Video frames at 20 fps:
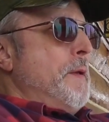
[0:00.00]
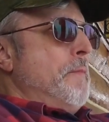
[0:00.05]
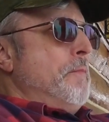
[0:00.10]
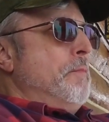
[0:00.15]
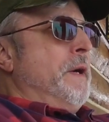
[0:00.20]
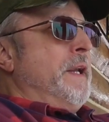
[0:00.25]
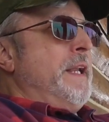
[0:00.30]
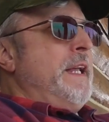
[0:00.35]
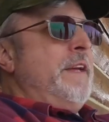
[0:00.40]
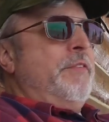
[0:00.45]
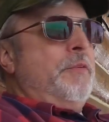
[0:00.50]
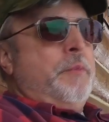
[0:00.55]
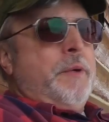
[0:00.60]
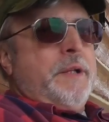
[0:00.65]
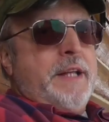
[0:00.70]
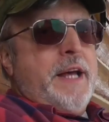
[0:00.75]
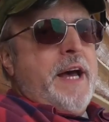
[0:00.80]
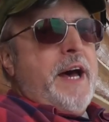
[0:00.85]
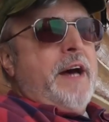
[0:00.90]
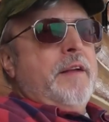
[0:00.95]
But even with
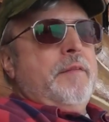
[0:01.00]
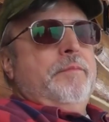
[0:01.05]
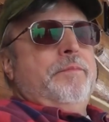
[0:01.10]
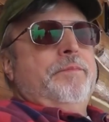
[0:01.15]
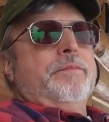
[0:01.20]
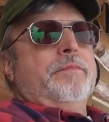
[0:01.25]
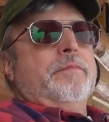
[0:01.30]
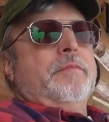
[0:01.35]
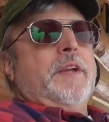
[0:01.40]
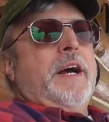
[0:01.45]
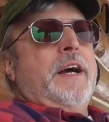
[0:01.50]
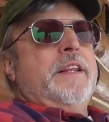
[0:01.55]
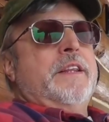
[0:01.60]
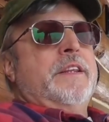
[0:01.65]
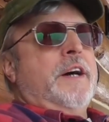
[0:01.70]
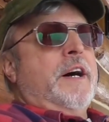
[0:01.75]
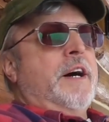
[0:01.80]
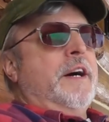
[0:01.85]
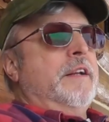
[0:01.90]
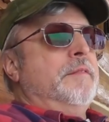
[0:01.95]
that, I
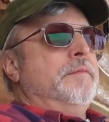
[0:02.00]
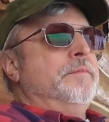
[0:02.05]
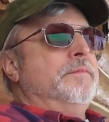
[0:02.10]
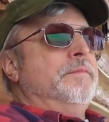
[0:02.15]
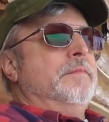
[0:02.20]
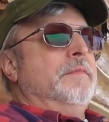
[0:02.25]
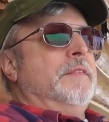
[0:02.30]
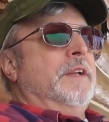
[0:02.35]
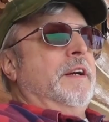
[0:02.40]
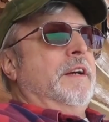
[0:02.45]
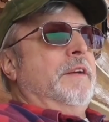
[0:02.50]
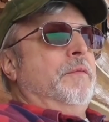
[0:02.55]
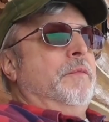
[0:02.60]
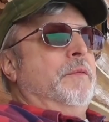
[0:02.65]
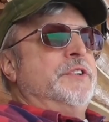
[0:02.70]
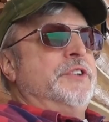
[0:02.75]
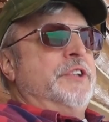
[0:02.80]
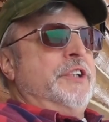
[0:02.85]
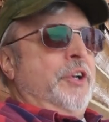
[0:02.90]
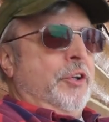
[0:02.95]
thought
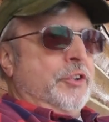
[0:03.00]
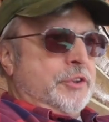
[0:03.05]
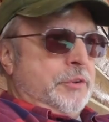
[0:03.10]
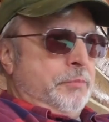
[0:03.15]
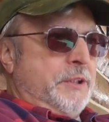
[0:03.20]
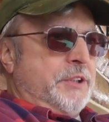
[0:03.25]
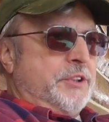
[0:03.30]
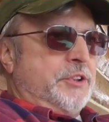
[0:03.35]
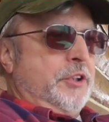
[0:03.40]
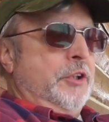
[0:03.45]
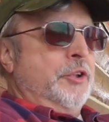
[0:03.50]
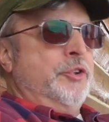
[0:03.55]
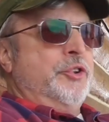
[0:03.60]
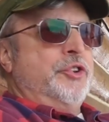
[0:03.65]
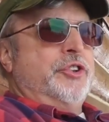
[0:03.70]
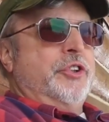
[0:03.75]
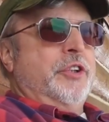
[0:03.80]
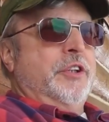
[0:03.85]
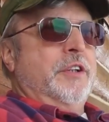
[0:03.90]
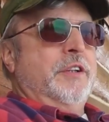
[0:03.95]
was the ultimate
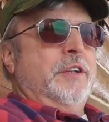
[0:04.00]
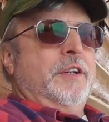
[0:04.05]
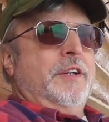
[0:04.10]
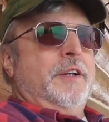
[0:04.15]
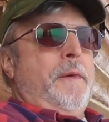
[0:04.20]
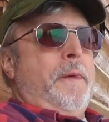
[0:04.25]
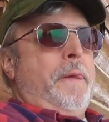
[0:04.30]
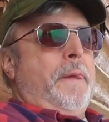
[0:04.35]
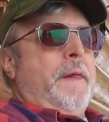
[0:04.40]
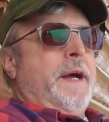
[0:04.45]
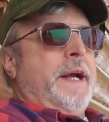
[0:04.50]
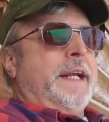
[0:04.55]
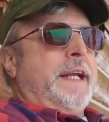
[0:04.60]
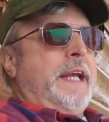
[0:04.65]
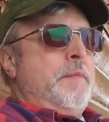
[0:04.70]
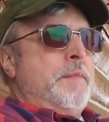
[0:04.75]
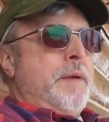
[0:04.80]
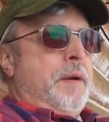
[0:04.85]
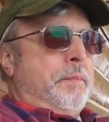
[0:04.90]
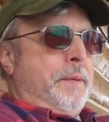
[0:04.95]
solution. I
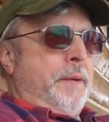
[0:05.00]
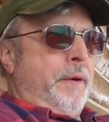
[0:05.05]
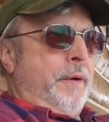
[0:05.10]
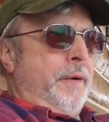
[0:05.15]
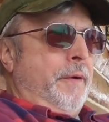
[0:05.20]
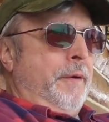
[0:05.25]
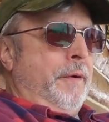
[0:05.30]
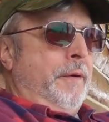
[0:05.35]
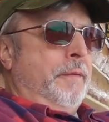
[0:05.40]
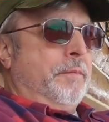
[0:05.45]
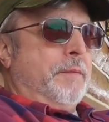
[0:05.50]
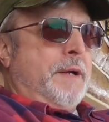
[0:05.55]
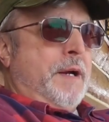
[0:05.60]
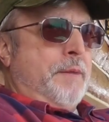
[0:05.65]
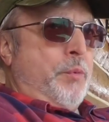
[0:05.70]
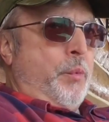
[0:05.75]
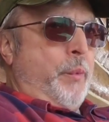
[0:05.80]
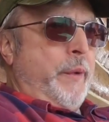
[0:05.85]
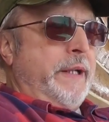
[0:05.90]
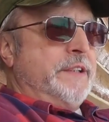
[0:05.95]
came up here a
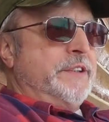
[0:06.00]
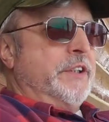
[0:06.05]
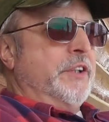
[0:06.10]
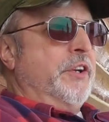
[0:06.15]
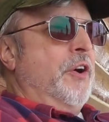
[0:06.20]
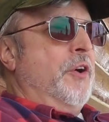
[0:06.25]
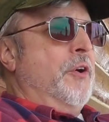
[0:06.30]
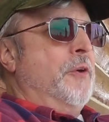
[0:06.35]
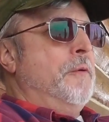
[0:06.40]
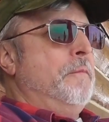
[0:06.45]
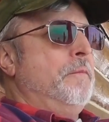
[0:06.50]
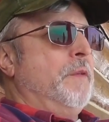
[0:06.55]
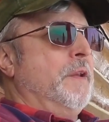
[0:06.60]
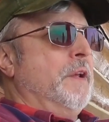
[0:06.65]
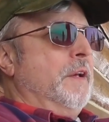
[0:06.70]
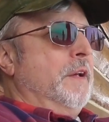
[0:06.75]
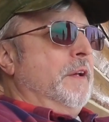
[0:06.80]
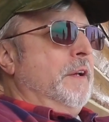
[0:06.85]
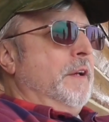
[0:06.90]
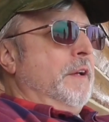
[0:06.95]
couple weeks ago.
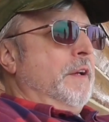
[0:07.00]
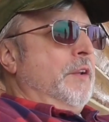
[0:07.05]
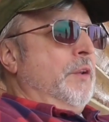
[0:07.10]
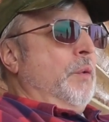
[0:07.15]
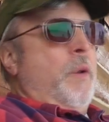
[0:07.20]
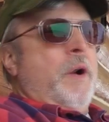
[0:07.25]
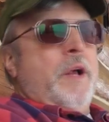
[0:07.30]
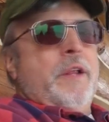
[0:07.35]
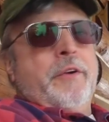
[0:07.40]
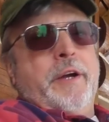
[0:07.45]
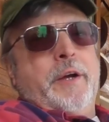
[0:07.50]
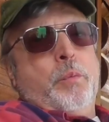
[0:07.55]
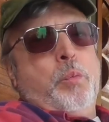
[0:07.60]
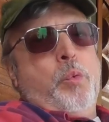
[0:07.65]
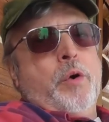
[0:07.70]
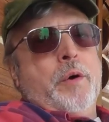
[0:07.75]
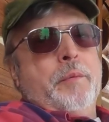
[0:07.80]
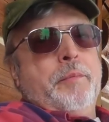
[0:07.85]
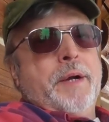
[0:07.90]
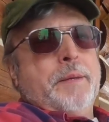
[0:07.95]
The weather had
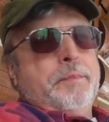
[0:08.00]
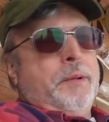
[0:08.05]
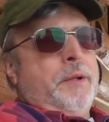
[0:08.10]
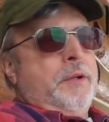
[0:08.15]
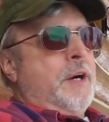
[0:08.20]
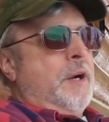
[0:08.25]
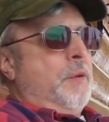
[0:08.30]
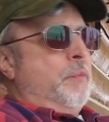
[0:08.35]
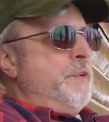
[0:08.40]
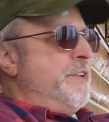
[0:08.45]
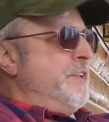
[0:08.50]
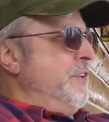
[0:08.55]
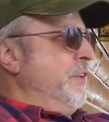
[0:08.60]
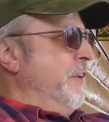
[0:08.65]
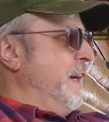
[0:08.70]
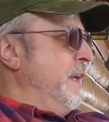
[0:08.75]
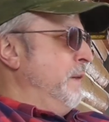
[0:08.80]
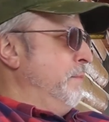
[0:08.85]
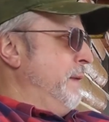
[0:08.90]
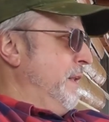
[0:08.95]
warmed up a lot. We still
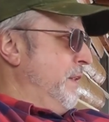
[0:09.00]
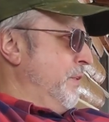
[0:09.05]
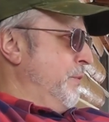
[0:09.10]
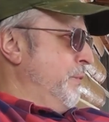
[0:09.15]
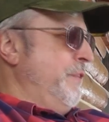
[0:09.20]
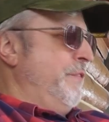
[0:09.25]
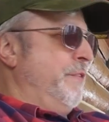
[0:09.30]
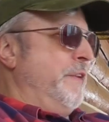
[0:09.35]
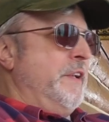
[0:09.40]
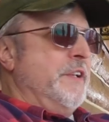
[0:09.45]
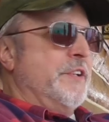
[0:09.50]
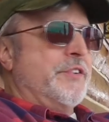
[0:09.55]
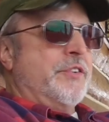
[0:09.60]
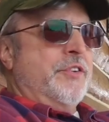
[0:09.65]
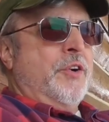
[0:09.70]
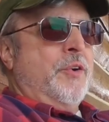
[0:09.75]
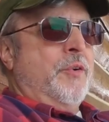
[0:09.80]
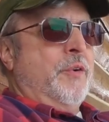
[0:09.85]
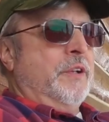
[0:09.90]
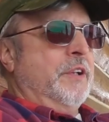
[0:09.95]
had about 3 feet of
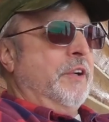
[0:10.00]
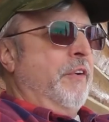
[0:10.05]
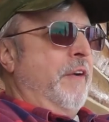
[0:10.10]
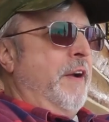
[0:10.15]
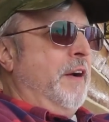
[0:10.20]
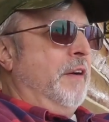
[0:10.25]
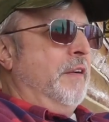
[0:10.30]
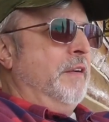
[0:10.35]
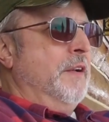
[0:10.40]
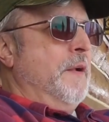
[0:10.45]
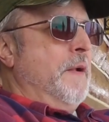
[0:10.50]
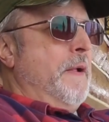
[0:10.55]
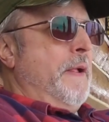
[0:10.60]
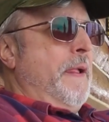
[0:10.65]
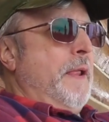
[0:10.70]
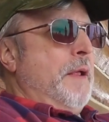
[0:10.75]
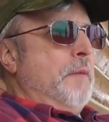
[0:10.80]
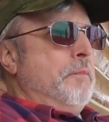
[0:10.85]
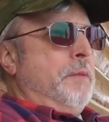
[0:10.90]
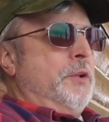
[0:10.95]
snow on the ground,
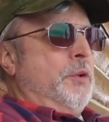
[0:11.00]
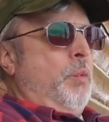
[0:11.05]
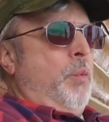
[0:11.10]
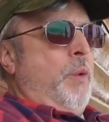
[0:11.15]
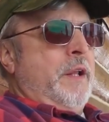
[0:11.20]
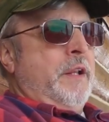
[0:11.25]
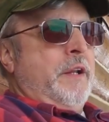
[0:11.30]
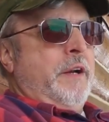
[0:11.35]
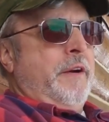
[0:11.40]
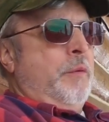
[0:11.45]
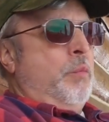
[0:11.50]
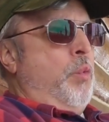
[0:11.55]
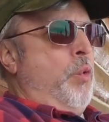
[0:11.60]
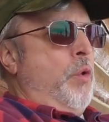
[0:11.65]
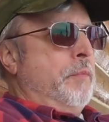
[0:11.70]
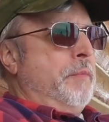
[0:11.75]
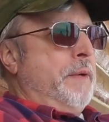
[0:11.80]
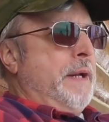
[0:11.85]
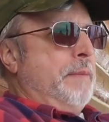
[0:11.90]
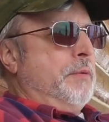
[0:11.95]
but the weather had
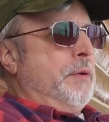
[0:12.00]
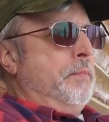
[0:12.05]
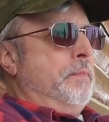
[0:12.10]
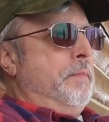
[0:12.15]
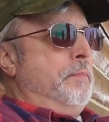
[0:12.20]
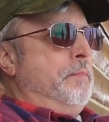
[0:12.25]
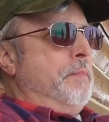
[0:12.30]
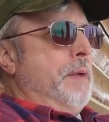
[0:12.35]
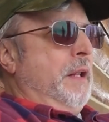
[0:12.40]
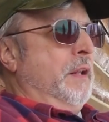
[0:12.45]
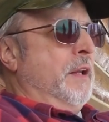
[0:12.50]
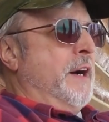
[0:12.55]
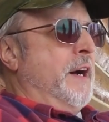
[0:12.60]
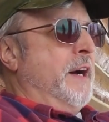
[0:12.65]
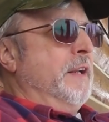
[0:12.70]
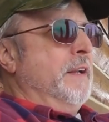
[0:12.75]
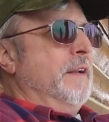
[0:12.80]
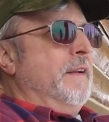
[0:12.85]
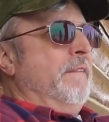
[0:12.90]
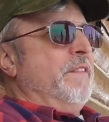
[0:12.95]
warmed up a
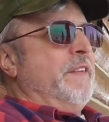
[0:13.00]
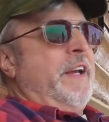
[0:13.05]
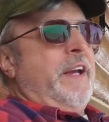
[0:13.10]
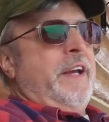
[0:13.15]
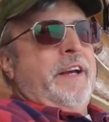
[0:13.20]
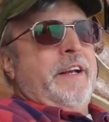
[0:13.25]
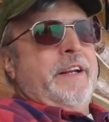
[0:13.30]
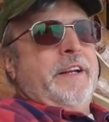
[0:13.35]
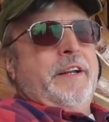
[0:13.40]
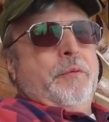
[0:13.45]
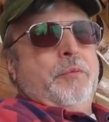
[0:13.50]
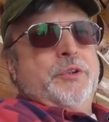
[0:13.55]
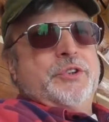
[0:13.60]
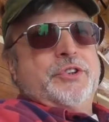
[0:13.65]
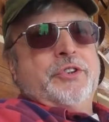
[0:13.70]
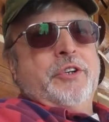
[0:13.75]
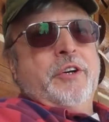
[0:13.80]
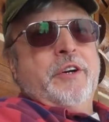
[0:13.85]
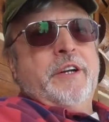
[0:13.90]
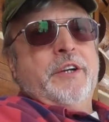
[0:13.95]
lot, and it was
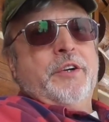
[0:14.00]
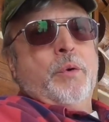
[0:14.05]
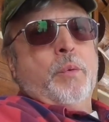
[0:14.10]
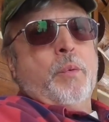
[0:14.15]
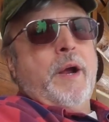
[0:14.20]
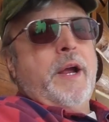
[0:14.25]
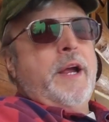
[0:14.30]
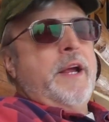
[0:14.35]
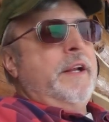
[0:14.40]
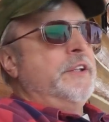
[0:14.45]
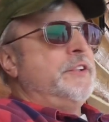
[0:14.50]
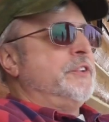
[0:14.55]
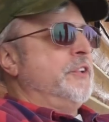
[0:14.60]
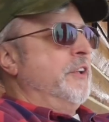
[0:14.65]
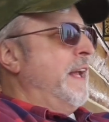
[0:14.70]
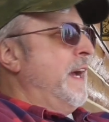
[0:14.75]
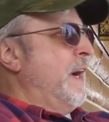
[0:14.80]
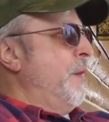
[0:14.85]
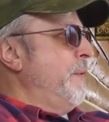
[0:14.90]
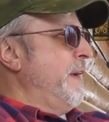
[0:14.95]
starting to rain. So
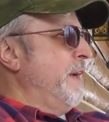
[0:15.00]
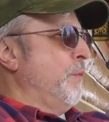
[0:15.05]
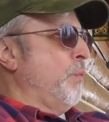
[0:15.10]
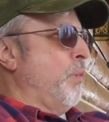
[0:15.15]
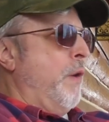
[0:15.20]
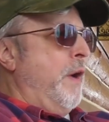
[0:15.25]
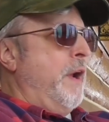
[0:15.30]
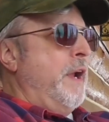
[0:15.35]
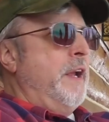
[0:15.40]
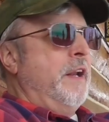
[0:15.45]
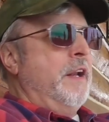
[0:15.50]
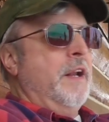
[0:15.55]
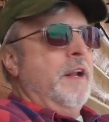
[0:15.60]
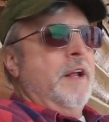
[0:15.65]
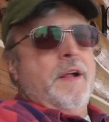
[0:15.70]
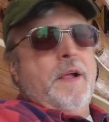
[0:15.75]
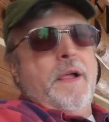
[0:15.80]
now we had rain